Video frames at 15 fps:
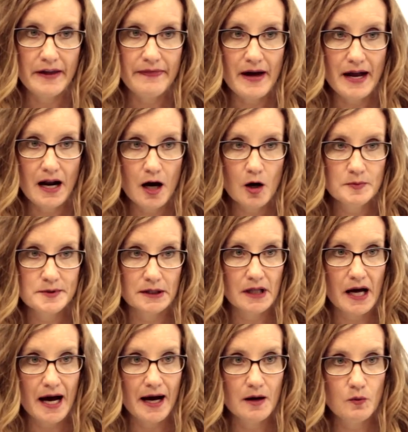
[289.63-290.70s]
and that helped a
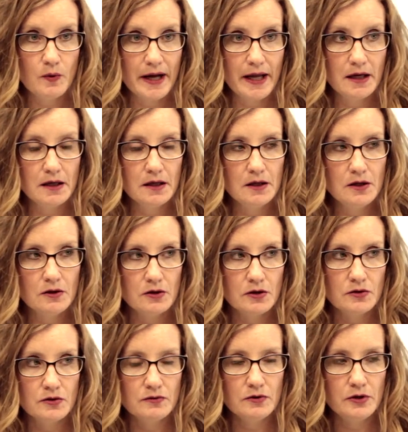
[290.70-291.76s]
lot when
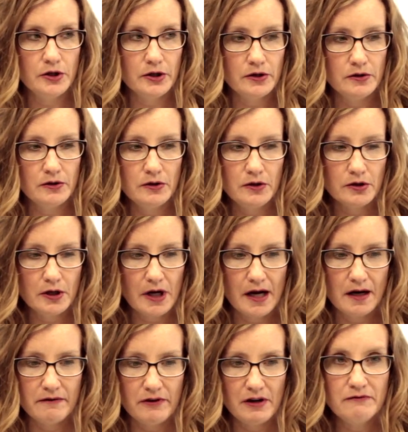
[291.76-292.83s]
you're you're you're
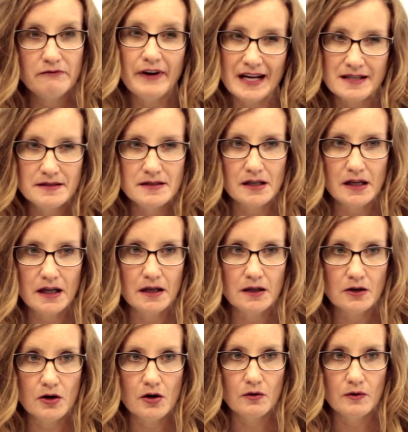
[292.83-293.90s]
kind of invested in
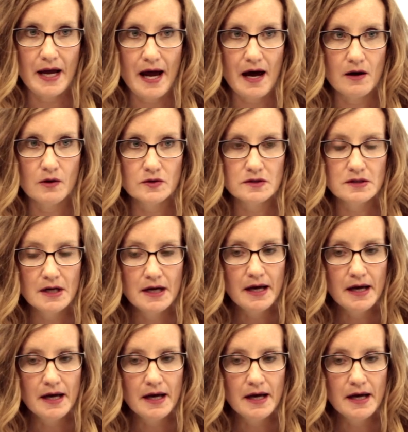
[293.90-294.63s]
your own house